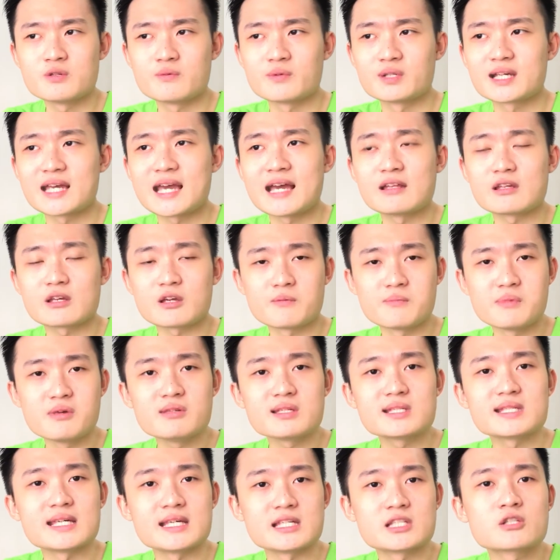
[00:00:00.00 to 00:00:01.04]
When you get a
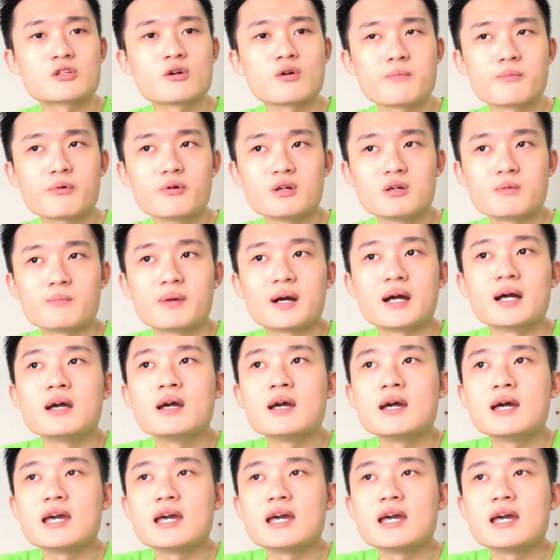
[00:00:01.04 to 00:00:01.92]
community, it's so important. But